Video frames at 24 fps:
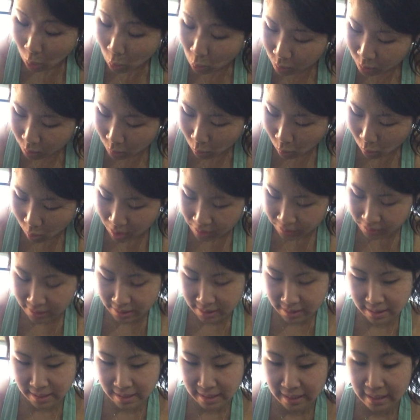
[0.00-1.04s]
don't want
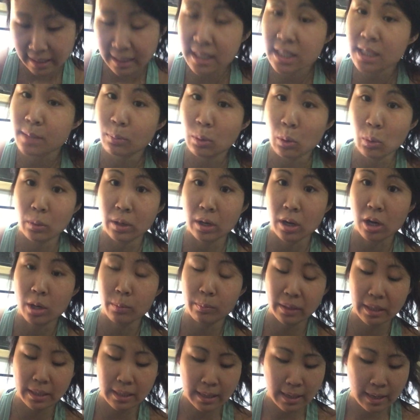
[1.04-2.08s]
this thing exploding on
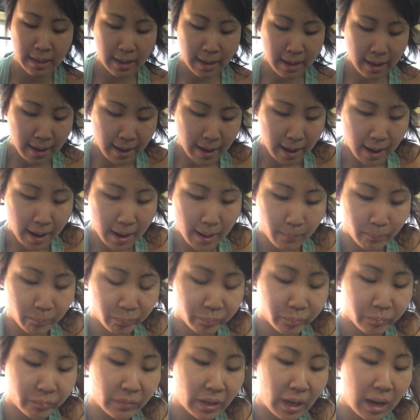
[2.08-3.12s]
me. I
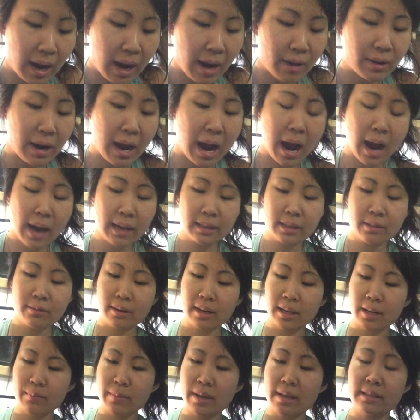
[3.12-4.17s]
highly
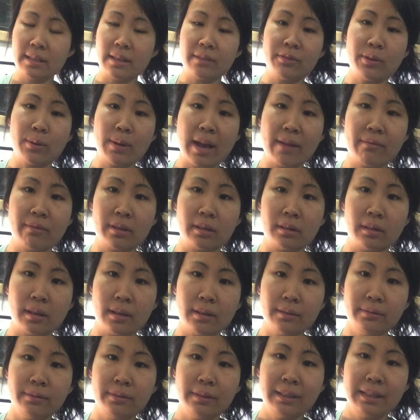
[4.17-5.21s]
recommend, if you have a
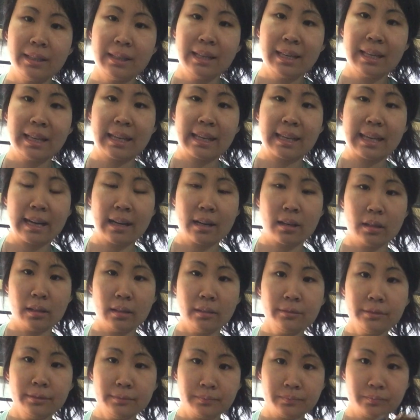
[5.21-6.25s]
glove, get a
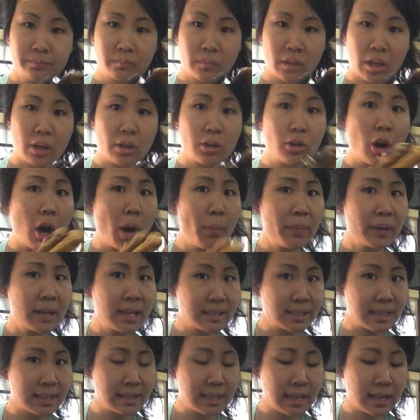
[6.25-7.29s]
glove. Not
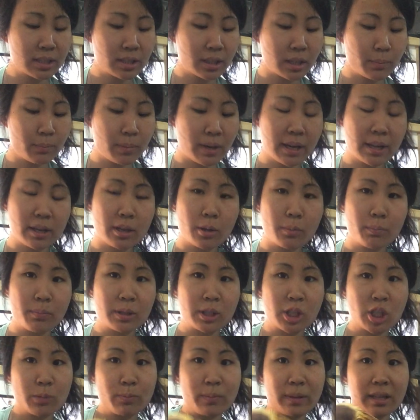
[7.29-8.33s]
because the snake's going to bite you,
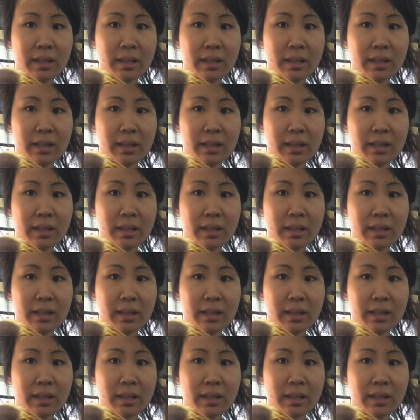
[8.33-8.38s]
but just